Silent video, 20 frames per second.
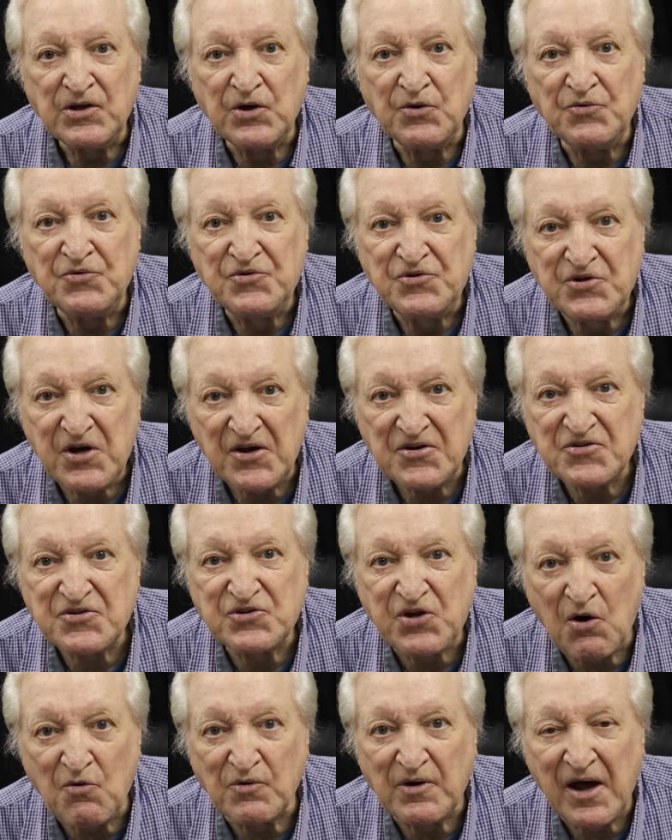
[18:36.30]
You
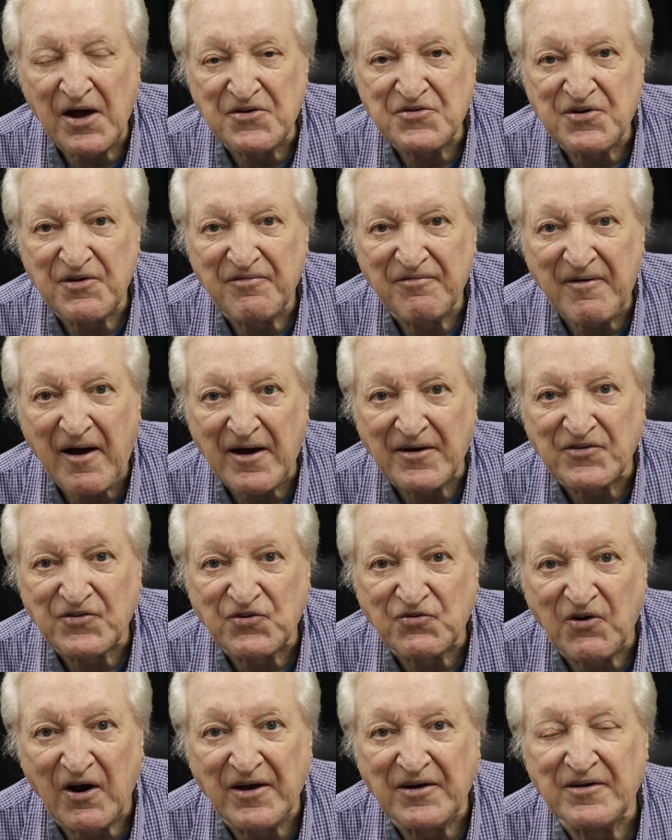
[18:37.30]
just don't get your
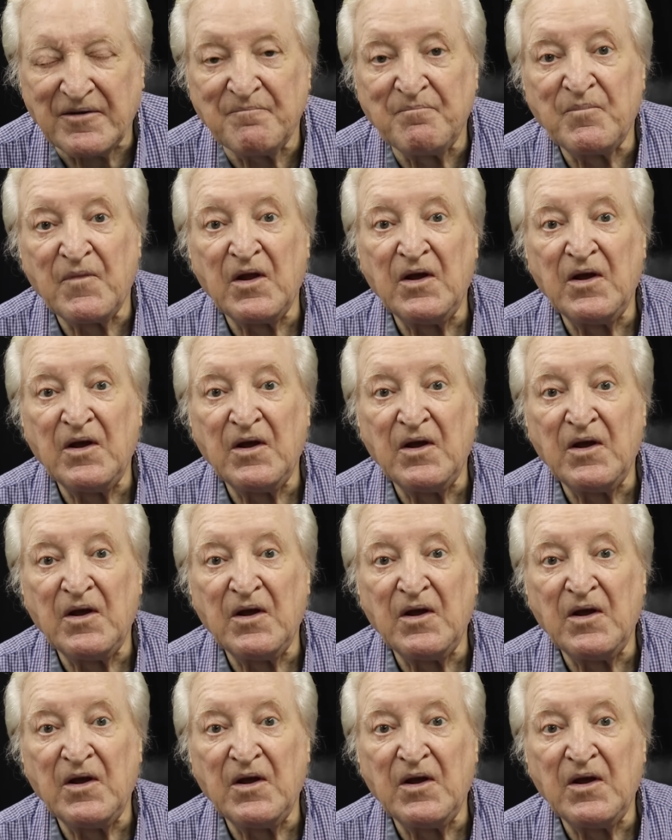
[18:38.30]
facts straight.